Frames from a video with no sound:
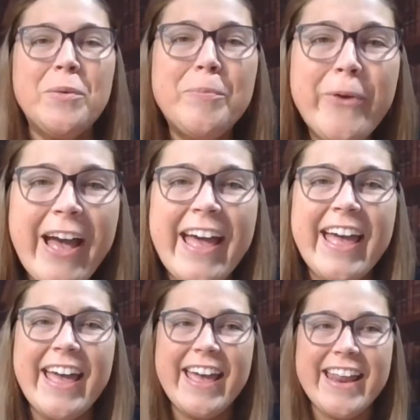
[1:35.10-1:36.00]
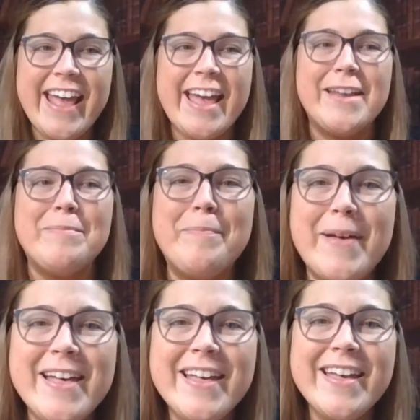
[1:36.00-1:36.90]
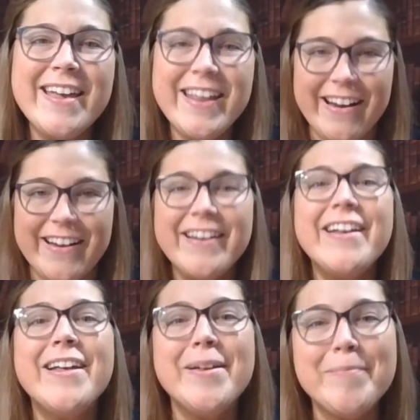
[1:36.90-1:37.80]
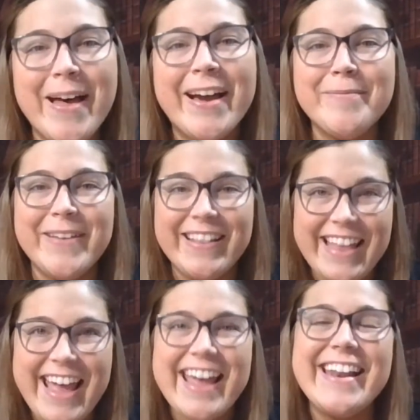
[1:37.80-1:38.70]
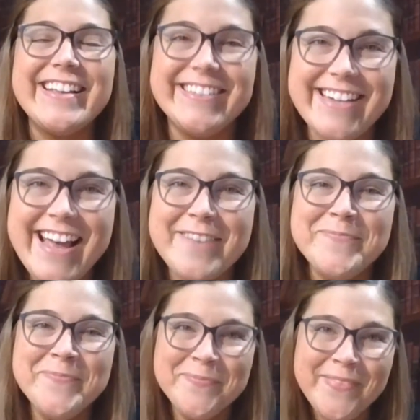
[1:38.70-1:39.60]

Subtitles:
Bread and butter, marmalade and jam.